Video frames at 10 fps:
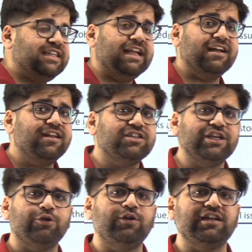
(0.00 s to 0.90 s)
See, other
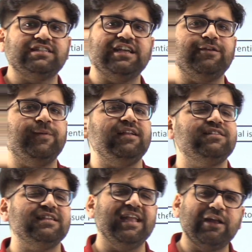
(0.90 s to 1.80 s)
shareholders here
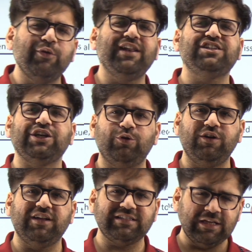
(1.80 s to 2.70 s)
means equity
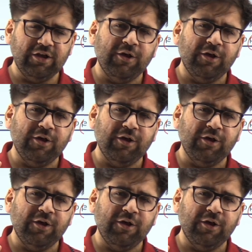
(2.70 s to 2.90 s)
shareholders,